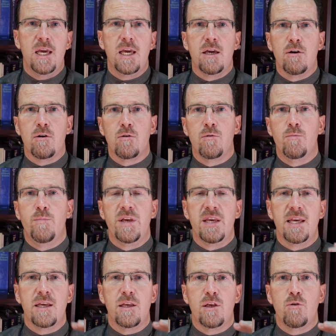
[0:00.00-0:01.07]
it would
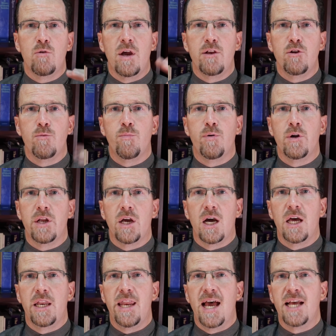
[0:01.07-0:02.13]
be you put
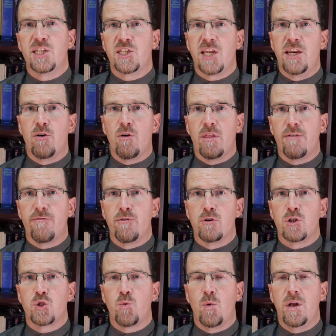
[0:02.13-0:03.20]
an ascender on the
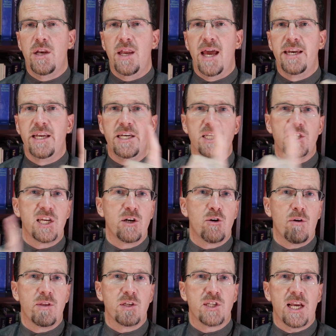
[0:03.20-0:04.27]
first one and a descender
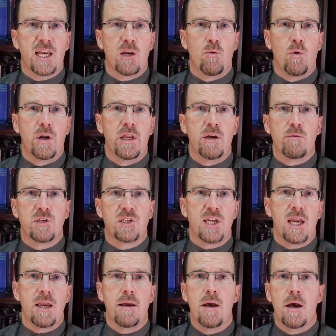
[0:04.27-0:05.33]
on the second one, it would
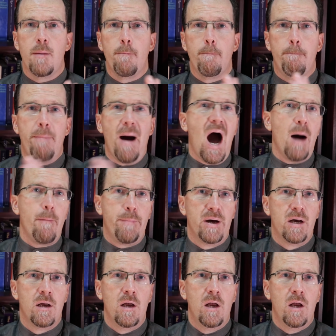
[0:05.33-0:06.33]
say bop.